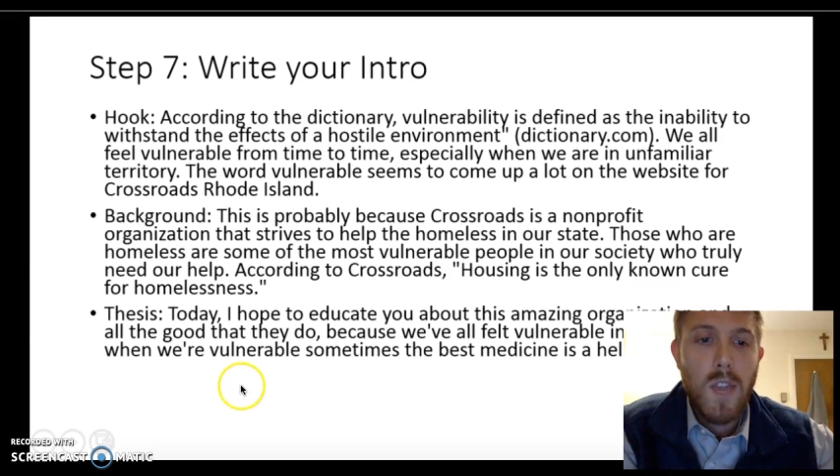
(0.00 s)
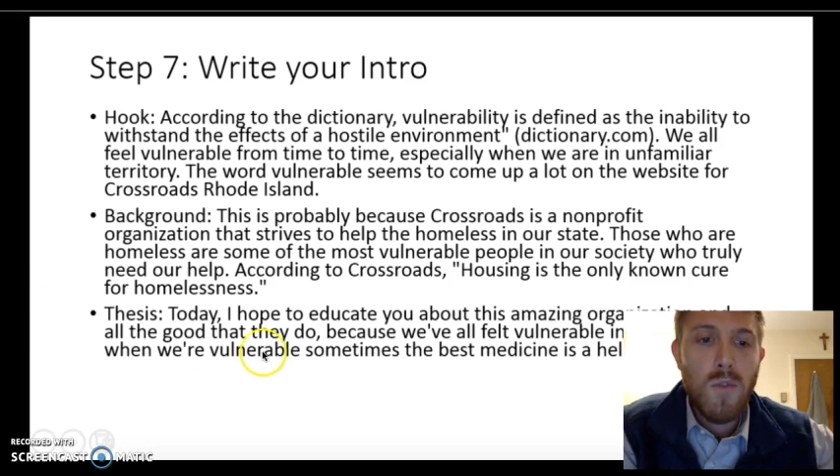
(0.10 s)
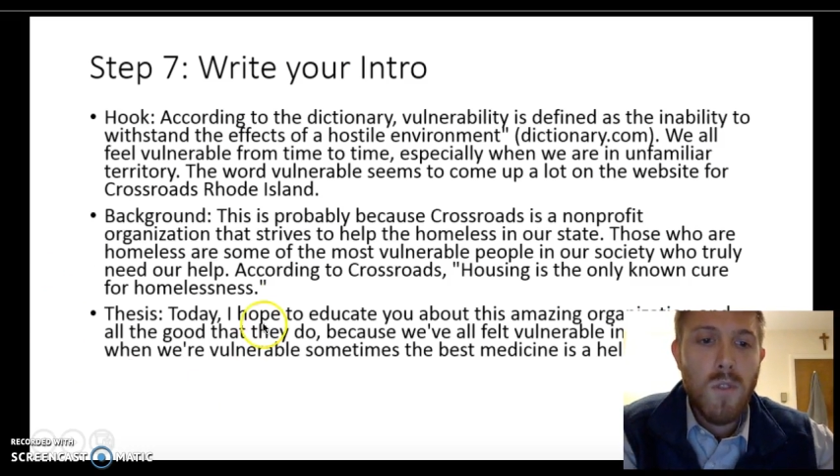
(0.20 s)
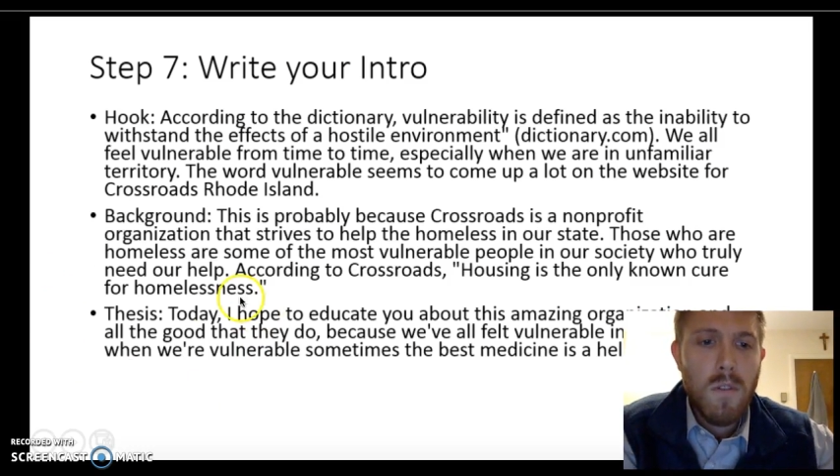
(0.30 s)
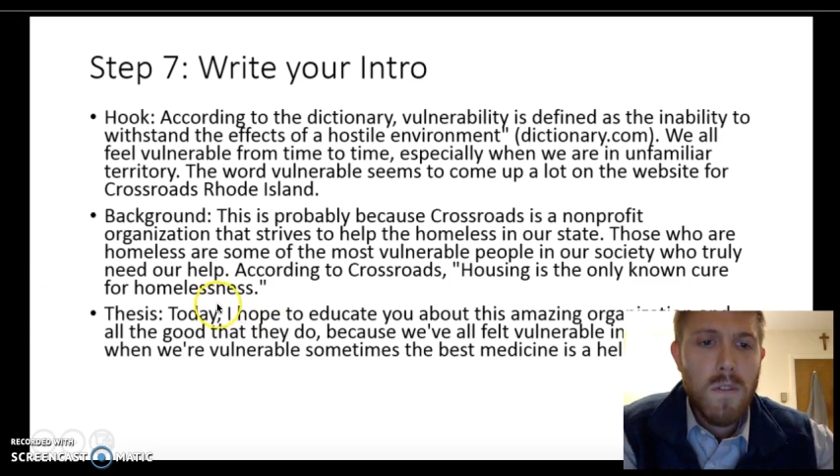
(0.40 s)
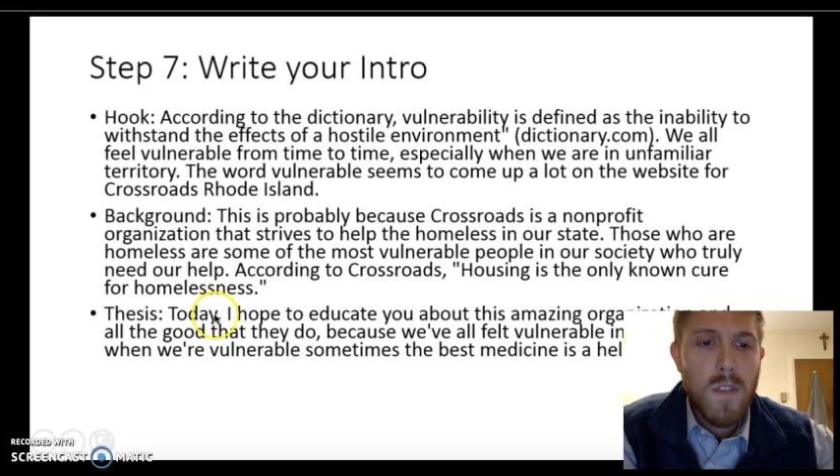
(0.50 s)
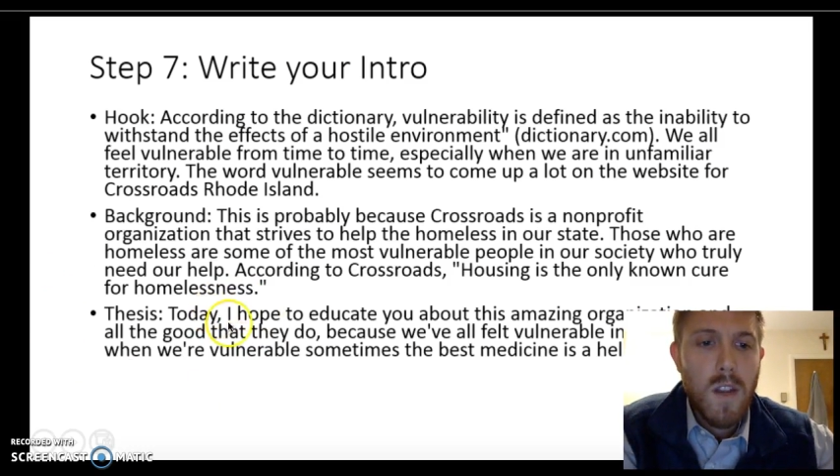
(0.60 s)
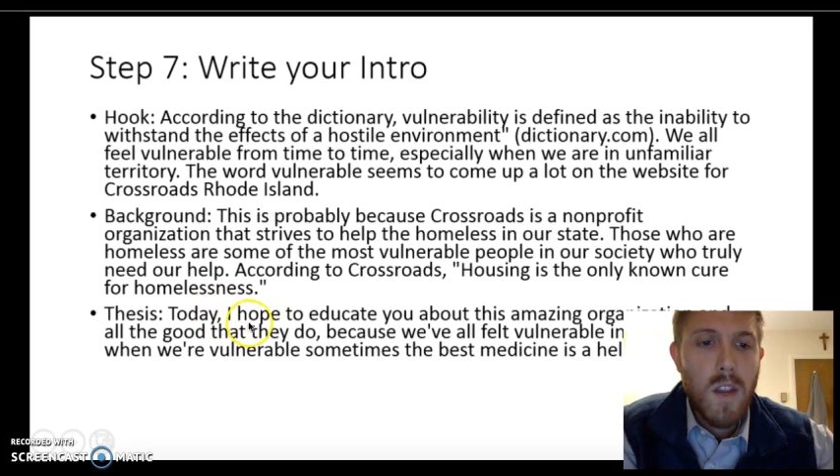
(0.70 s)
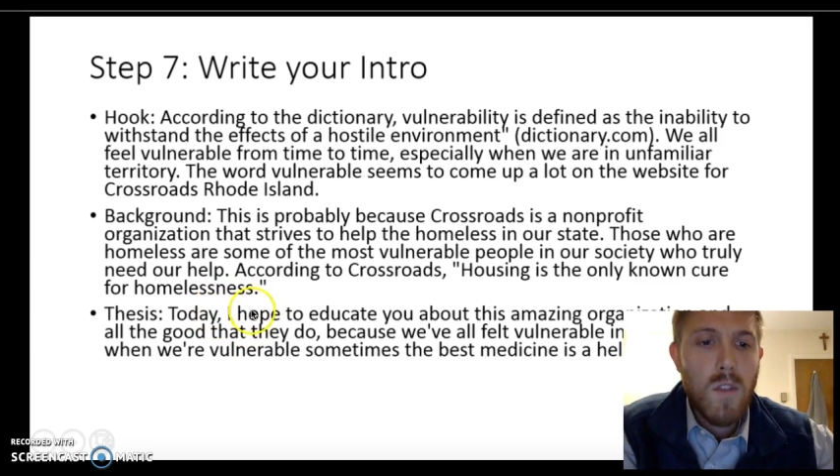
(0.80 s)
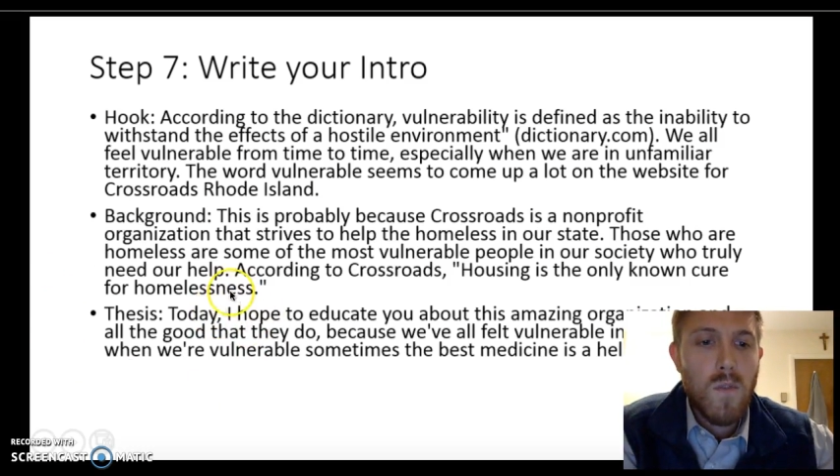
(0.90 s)
and you'll notice
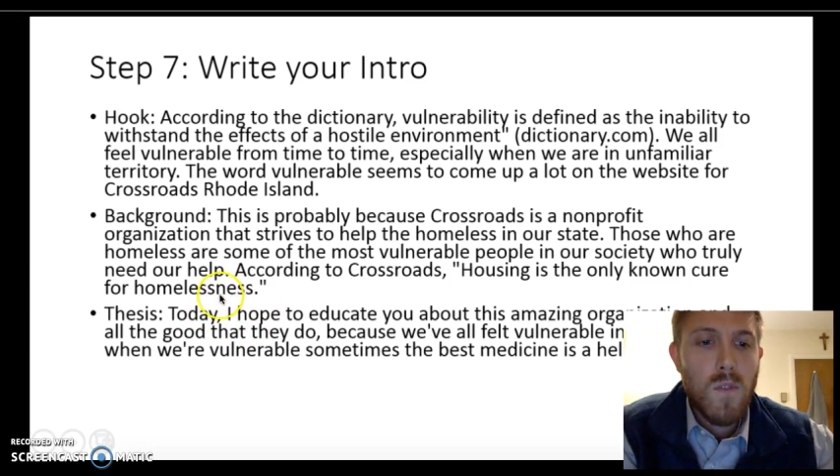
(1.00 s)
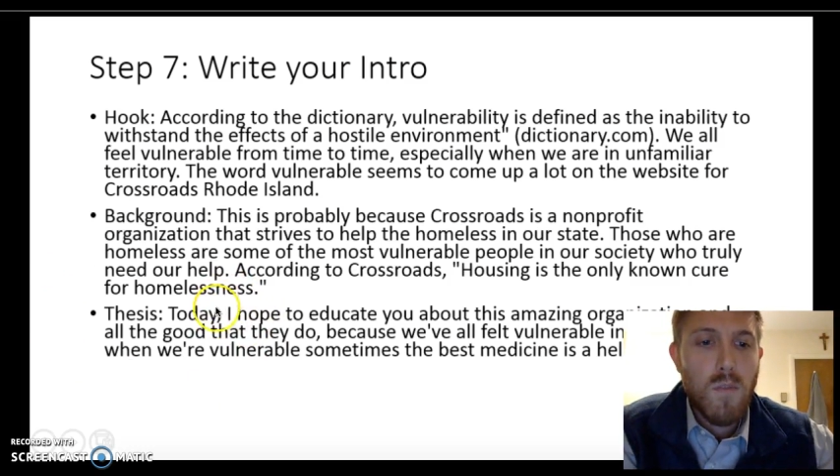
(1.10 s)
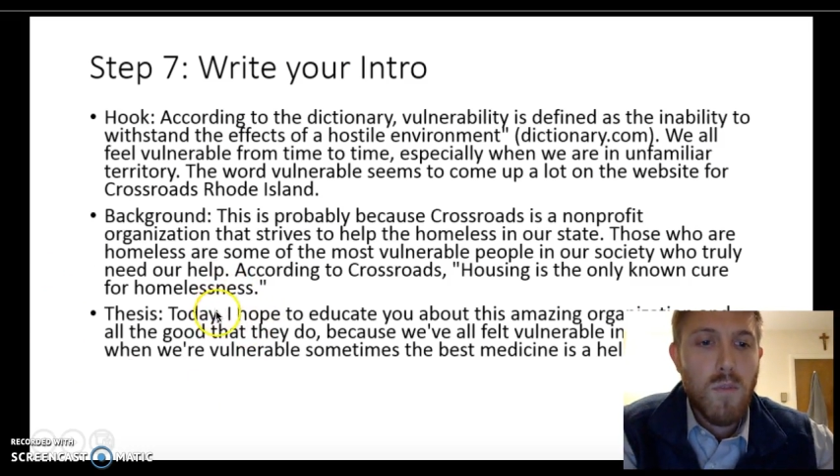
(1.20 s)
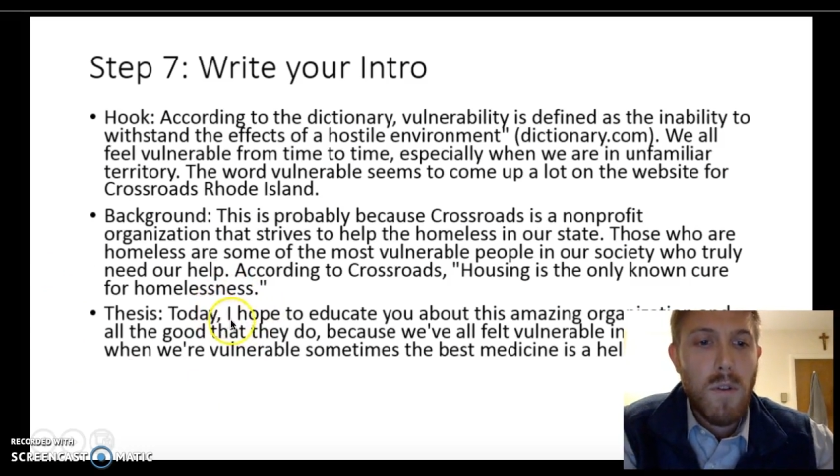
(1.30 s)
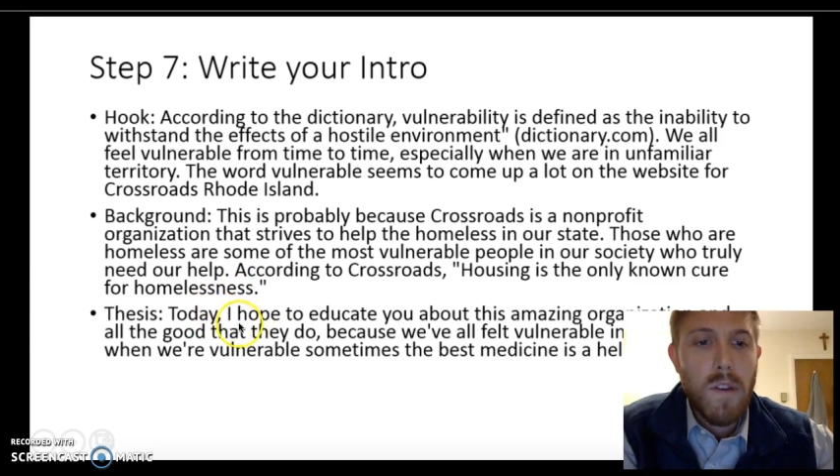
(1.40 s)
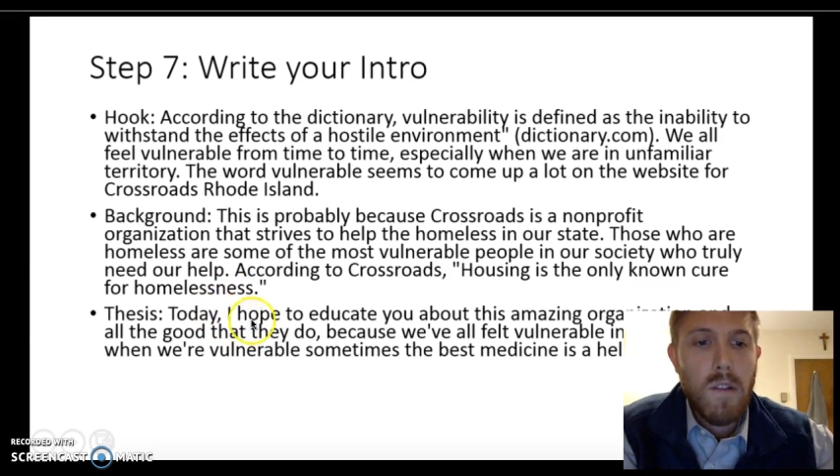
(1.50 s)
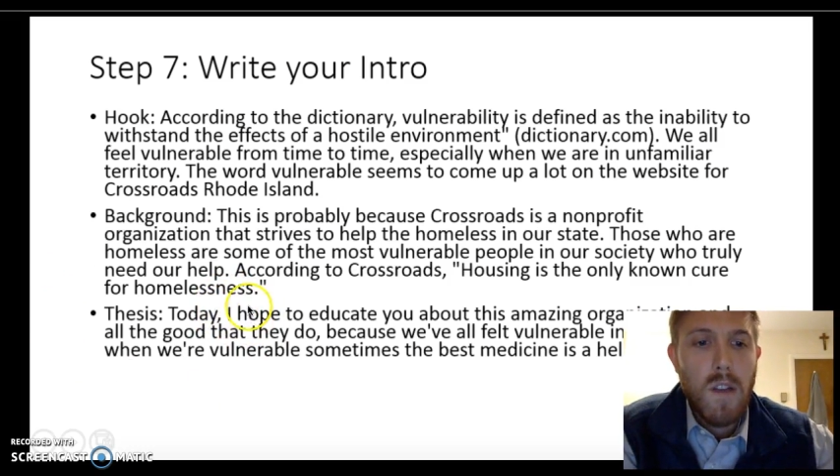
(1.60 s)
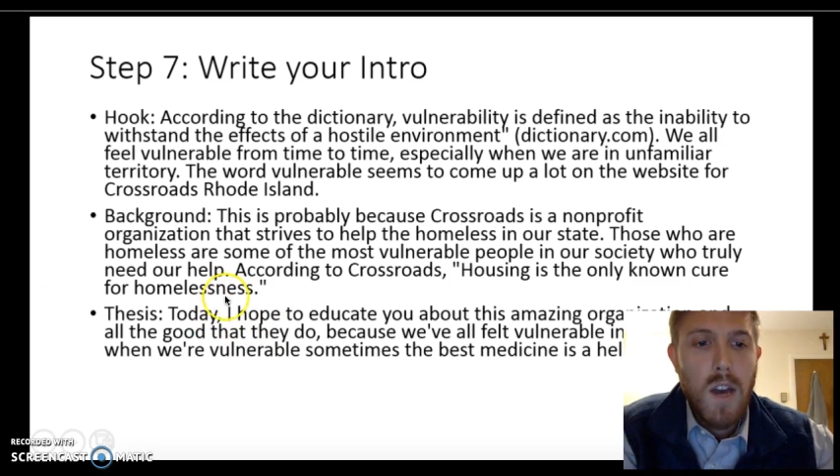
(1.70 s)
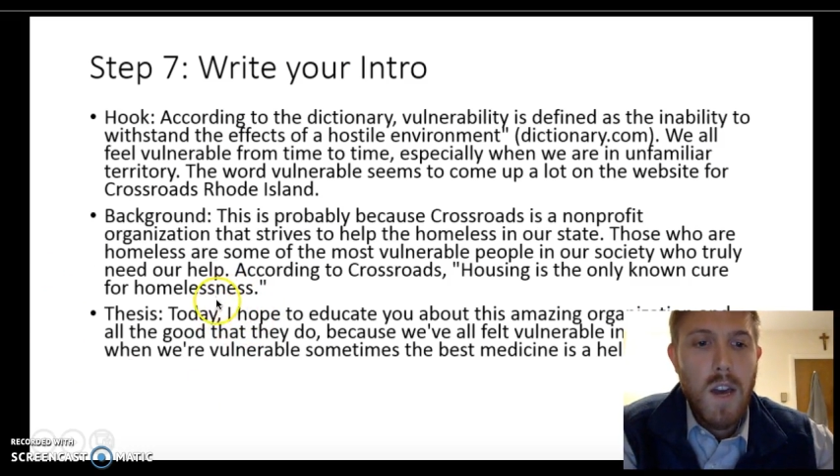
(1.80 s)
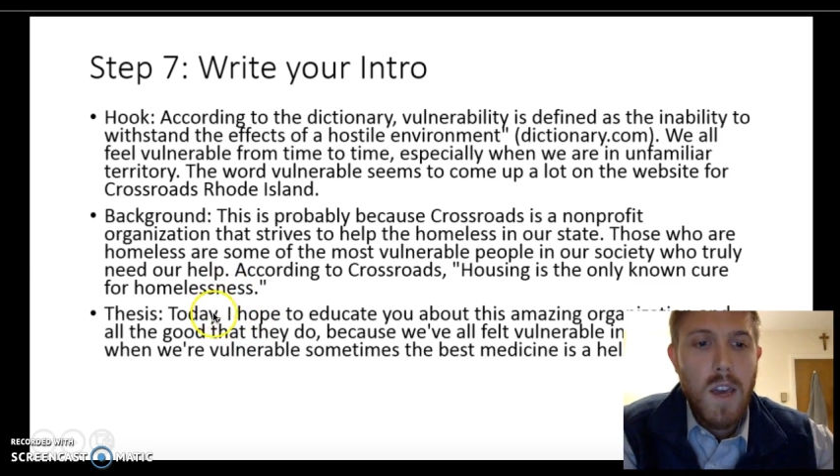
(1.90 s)
that I use the pronoun
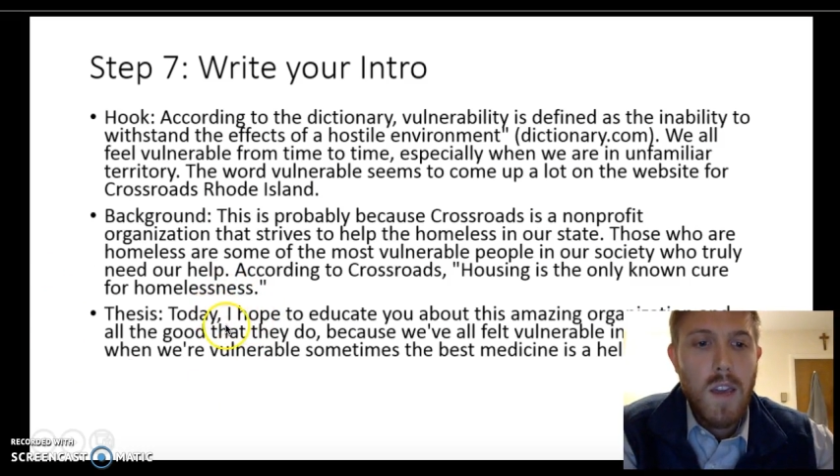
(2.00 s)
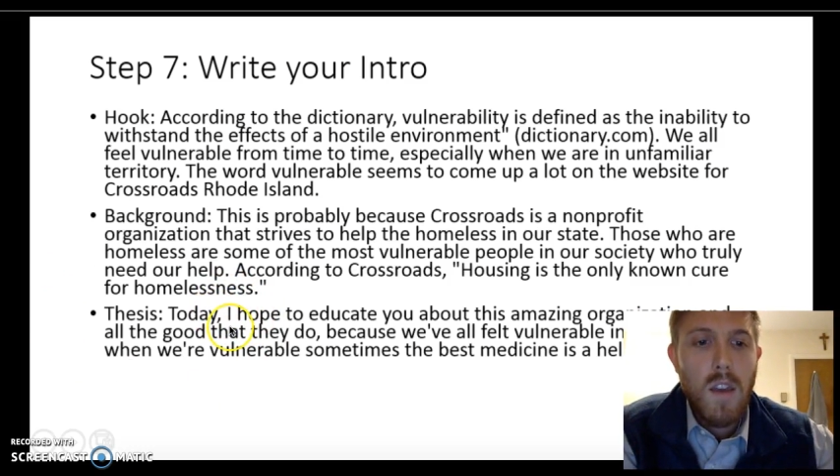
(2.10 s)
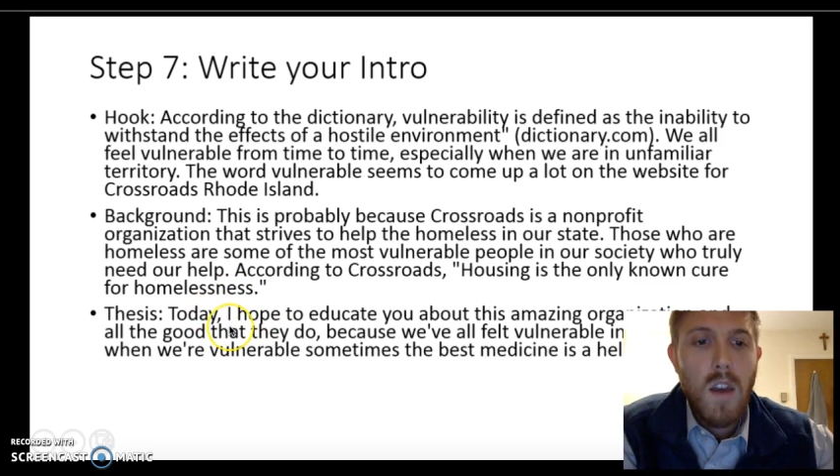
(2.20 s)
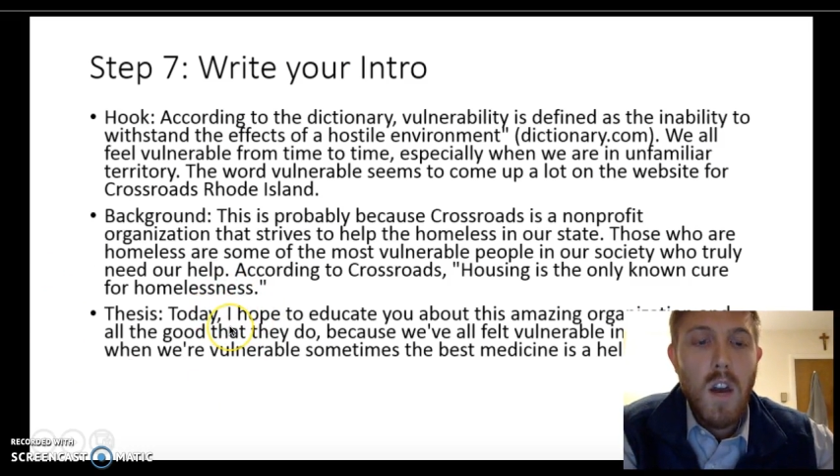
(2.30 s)
I.